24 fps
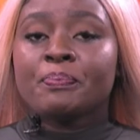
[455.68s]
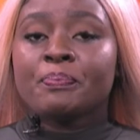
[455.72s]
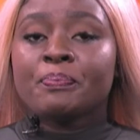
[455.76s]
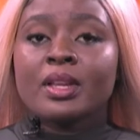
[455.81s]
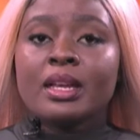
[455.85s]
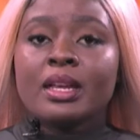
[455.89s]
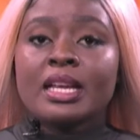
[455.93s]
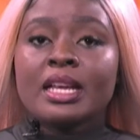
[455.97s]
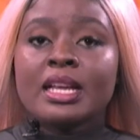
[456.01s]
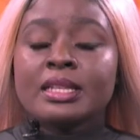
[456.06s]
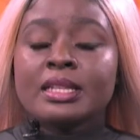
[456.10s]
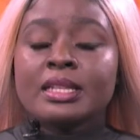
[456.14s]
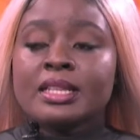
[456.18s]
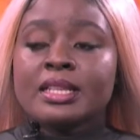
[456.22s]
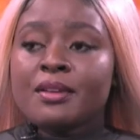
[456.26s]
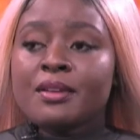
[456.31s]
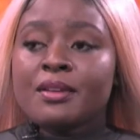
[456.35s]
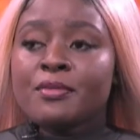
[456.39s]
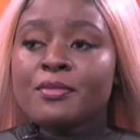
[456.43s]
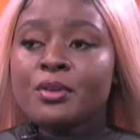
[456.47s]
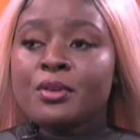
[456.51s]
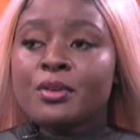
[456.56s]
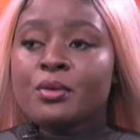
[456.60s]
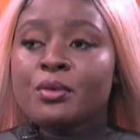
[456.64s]

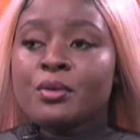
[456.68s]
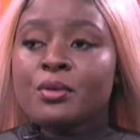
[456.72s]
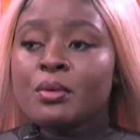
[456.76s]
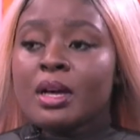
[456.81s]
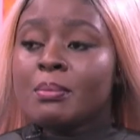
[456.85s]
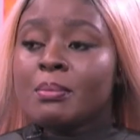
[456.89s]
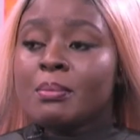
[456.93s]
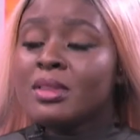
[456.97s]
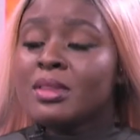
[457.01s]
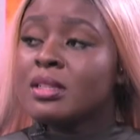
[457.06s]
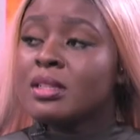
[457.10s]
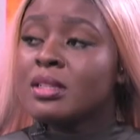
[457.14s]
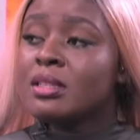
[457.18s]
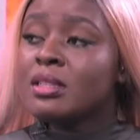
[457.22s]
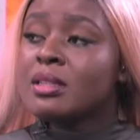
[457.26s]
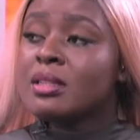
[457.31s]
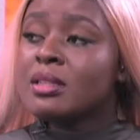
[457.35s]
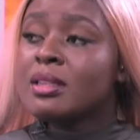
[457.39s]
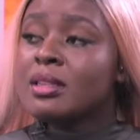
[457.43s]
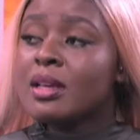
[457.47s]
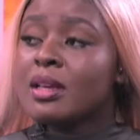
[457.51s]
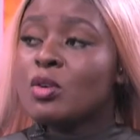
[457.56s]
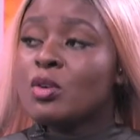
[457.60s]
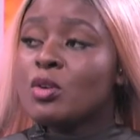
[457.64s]
interview. This
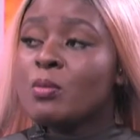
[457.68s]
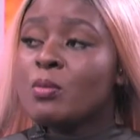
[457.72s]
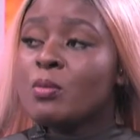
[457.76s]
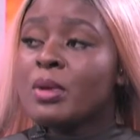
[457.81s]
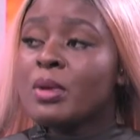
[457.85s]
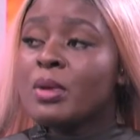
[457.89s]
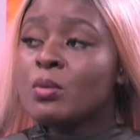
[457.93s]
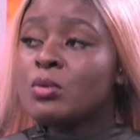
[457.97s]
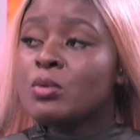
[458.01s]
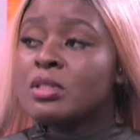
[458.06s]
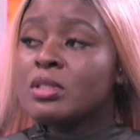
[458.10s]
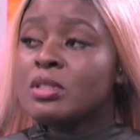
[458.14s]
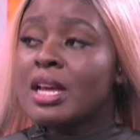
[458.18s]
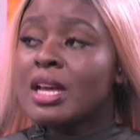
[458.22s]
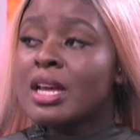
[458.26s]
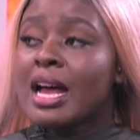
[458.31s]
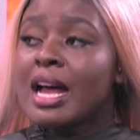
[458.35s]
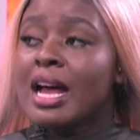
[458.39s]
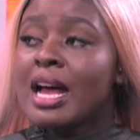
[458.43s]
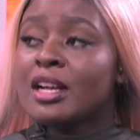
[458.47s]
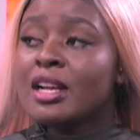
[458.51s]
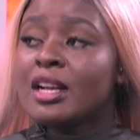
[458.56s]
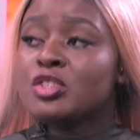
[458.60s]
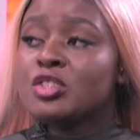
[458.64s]
Kumewood
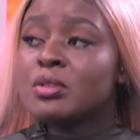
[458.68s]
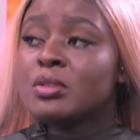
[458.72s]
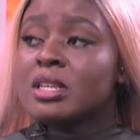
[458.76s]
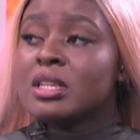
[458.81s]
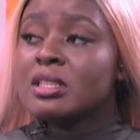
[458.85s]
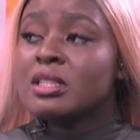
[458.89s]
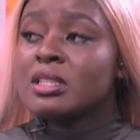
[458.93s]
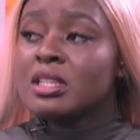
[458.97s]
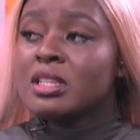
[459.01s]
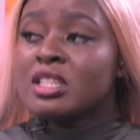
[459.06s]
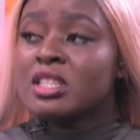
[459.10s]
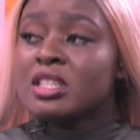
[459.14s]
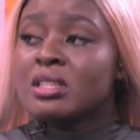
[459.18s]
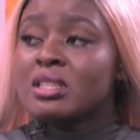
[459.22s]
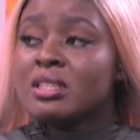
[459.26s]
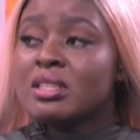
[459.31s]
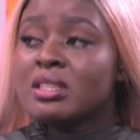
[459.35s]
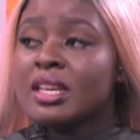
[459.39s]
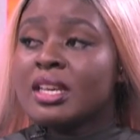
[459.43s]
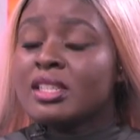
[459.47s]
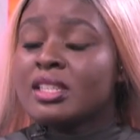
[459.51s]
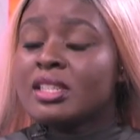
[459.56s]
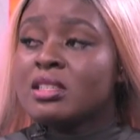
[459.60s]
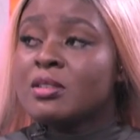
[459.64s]
actress, she's thick,
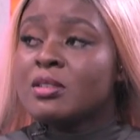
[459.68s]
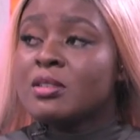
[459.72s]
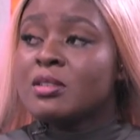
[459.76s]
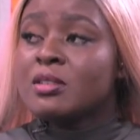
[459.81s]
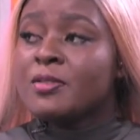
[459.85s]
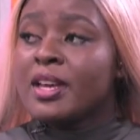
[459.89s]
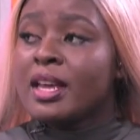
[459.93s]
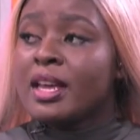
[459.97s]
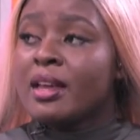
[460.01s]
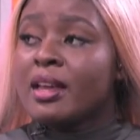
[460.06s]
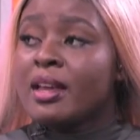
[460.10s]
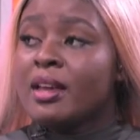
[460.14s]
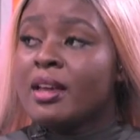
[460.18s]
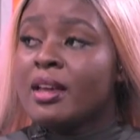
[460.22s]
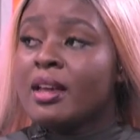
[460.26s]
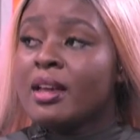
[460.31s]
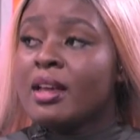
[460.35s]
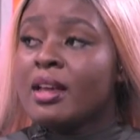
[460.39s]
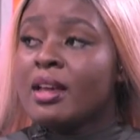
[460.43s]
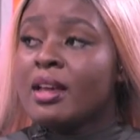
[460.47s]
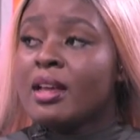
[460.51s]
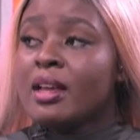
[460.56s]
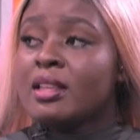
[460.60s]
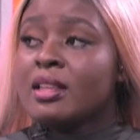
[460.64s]
she's fair.
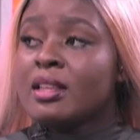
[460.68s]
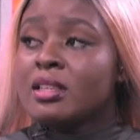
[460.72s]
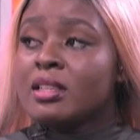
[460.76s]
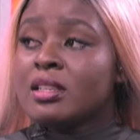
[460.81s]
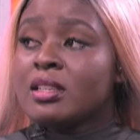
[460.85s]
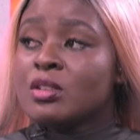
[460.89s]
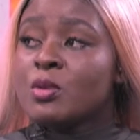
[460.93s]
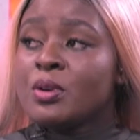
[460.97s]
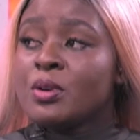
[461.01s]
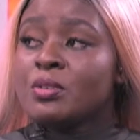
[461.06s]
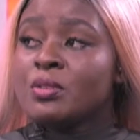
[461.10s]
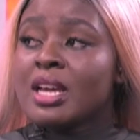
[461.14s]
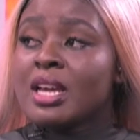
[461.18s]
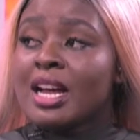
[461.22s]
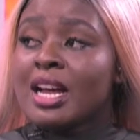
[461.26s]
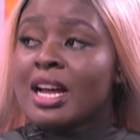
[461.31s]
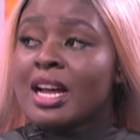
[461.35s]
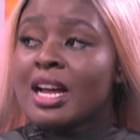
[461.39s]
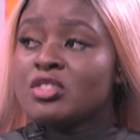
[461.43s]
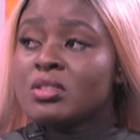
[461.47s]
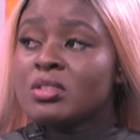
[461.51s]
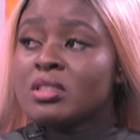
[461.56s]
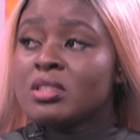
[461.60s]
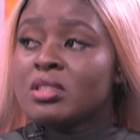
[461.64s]
This Kumewood
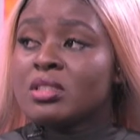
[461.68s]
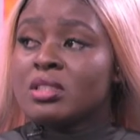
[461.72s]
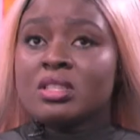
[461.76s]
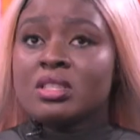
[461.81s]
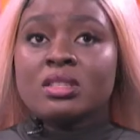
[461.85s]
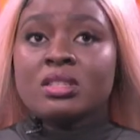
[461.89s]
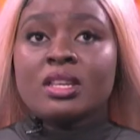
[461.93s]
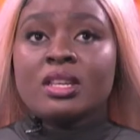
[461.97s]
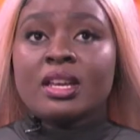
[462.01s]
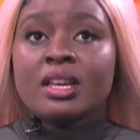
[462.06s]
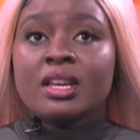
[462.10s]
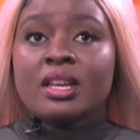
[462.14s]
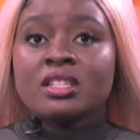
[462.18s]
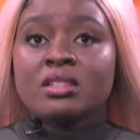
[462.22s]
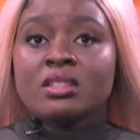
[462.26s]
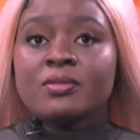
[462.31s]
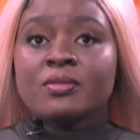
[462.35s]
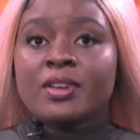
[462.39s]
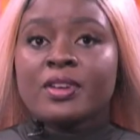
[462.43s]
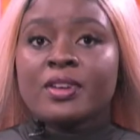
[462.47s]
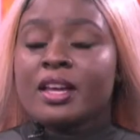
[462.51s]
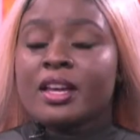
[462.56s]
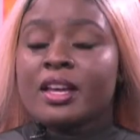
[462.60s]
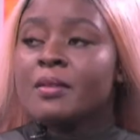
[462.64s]
actress, she's thick and she's
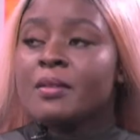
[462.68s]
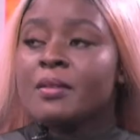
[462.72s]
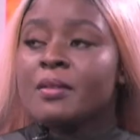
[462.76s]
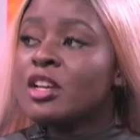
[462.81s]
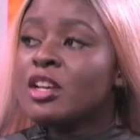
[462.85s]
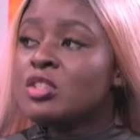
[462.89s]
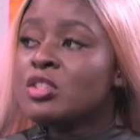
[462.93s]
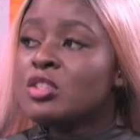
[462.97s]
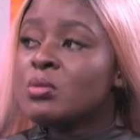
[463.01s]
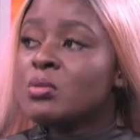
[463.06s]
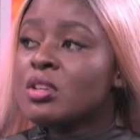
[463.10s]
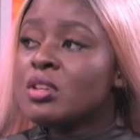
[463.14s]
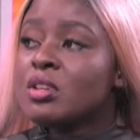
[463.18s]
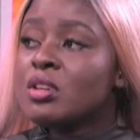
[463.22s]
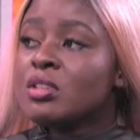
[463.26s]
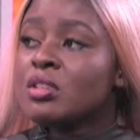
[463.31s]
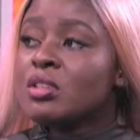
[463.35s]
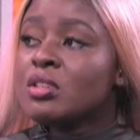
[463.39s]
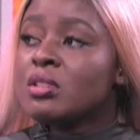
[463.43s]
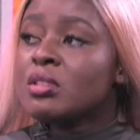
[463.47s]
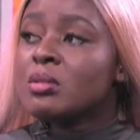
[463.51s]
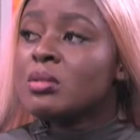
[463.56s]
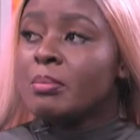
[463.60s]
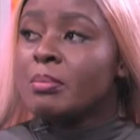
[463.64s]
fair. She was
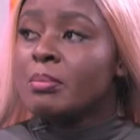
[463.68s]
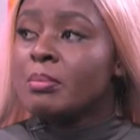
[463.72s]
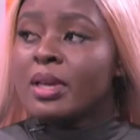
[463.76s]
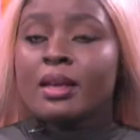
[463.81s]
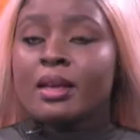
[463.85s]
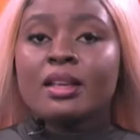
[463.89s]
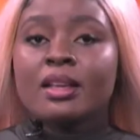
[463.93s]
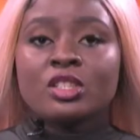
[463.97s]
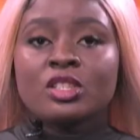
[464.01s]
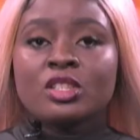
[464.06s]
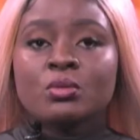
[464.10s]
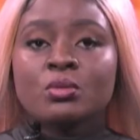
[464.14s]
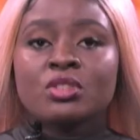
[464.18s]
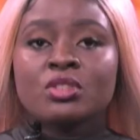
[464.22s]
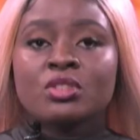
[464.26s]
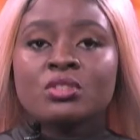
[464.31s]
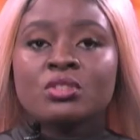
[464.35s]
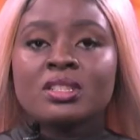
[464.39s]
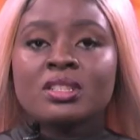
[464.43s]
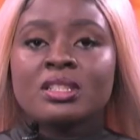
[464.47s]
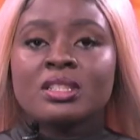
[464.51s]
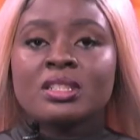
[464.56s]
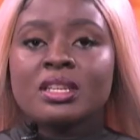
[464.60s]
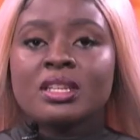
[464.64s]
trying to
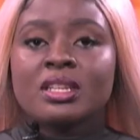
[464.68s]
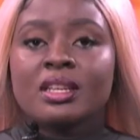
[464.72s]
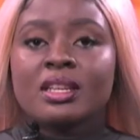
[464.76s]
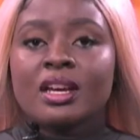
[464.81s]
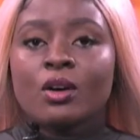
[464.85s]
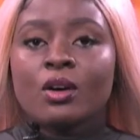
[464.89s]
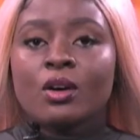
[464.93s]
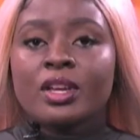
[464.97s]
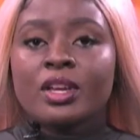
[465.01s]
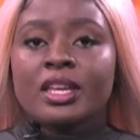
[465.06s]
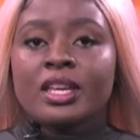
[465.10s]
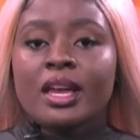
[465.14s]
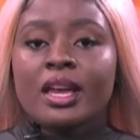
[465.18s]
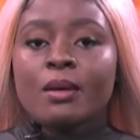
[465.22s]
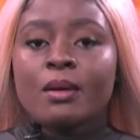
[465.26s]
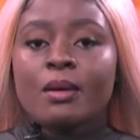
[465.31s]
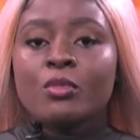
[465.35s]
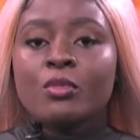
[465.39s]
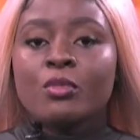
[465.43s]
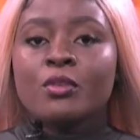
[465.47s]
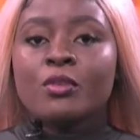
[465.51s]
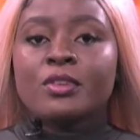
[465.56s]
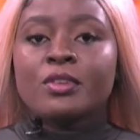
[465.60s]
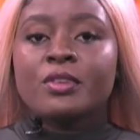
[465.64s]
say that oh yeah,
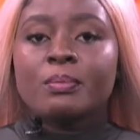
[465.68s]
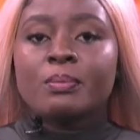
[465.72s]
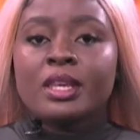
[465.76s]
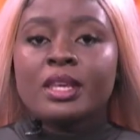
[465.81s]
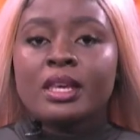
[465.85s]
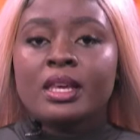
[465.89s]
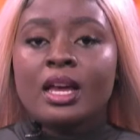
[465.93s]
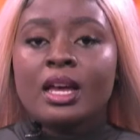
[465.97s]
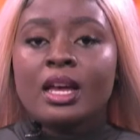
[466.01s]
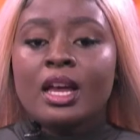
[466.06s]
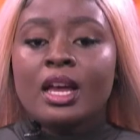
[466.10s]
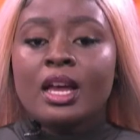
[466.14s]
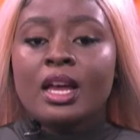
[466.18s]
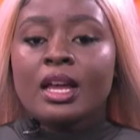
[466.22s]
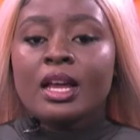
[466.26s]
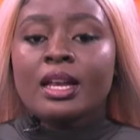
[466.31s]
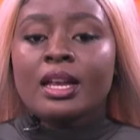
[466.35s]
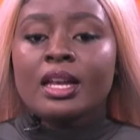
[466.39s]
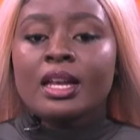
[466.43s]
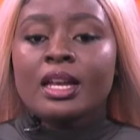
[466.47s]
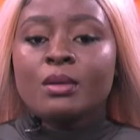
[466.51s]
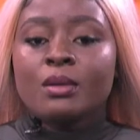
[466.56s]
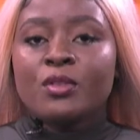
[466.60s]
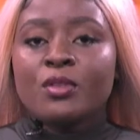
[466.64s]
movie be na the
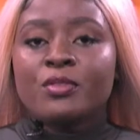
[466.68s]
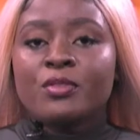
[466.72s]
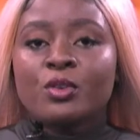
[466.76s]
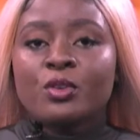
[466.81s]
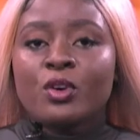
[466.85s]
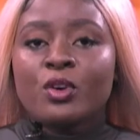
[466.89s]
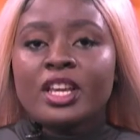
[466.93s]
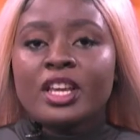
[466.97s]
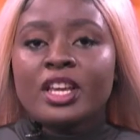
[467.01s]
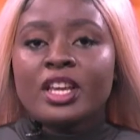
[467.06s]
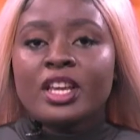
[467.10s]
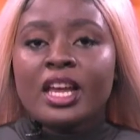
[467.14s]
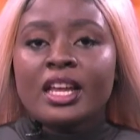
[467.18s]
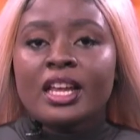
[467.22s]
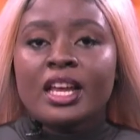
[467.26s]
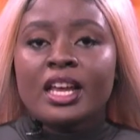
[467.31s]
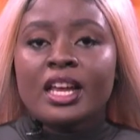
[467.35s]
movie no yeah